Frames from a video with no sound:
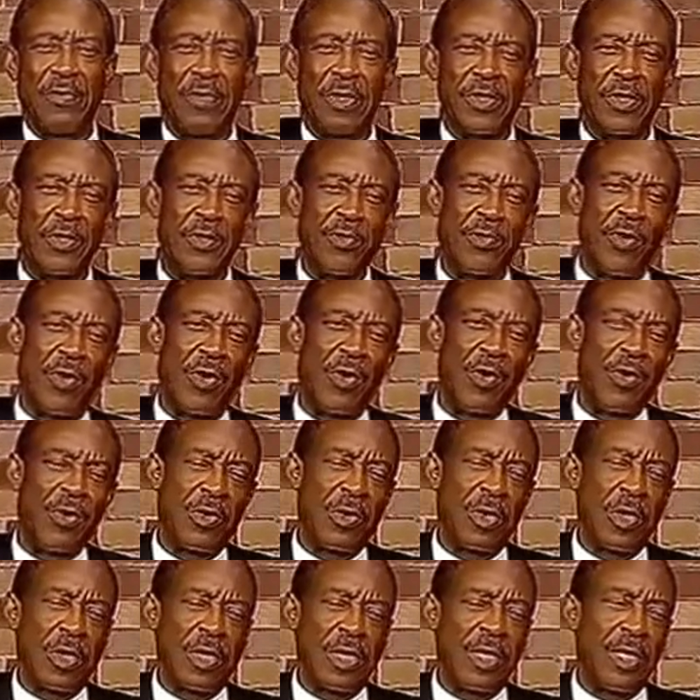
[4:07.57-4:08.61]
First of all
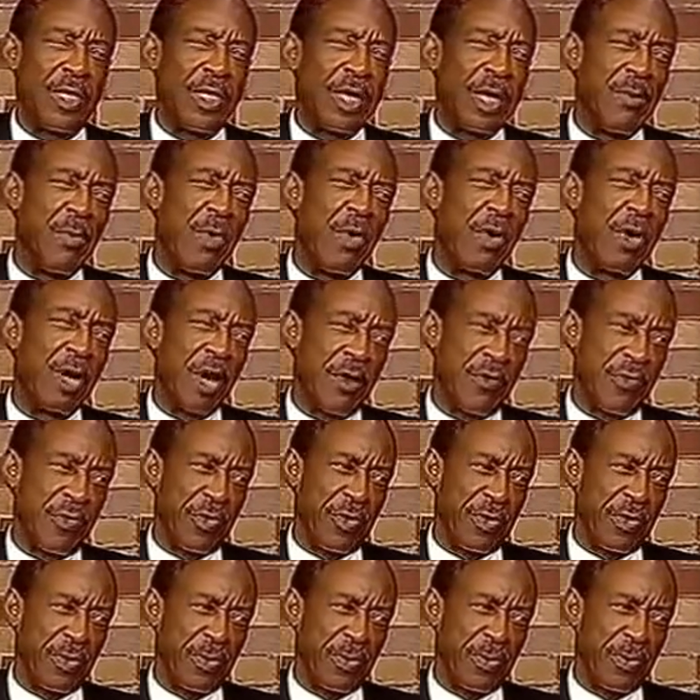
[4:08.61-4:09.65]
the demography.